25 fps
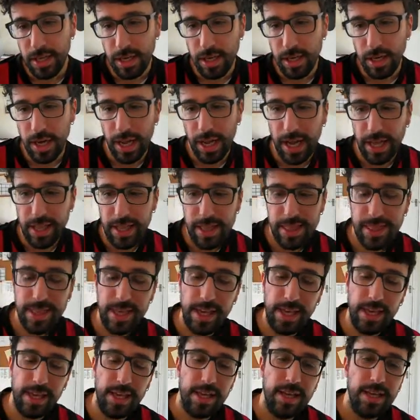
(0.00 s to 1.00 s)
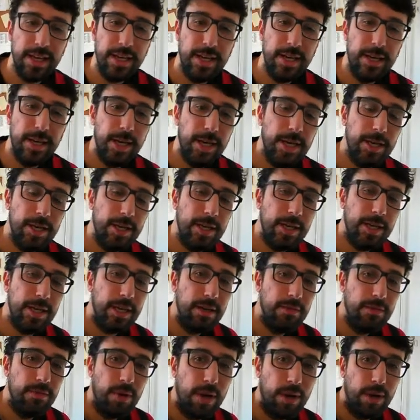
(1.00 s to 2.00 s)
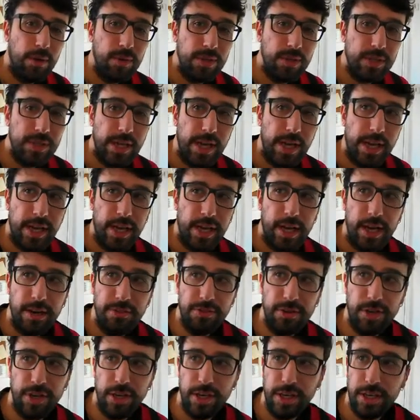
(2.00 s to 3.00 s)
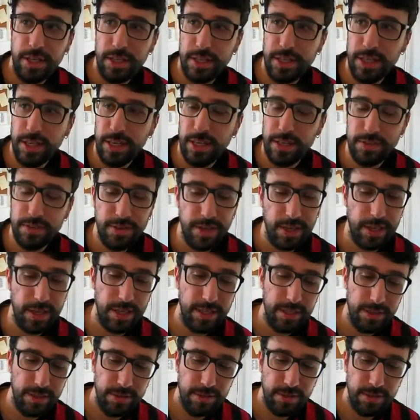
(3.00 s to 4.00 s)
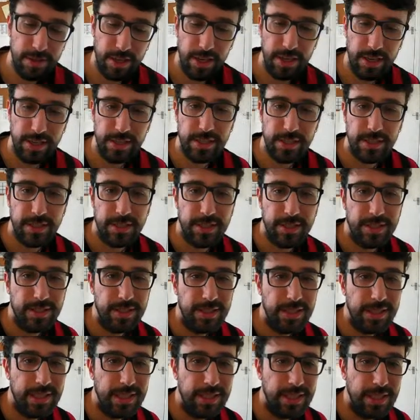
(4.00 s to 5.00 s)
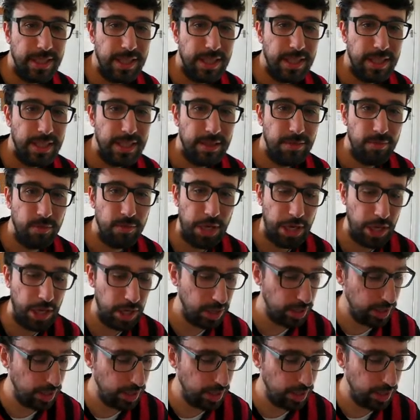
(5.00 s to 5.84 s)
Another thing, what I was saying, I forgot. Oh, fuck it. Who cares? We got.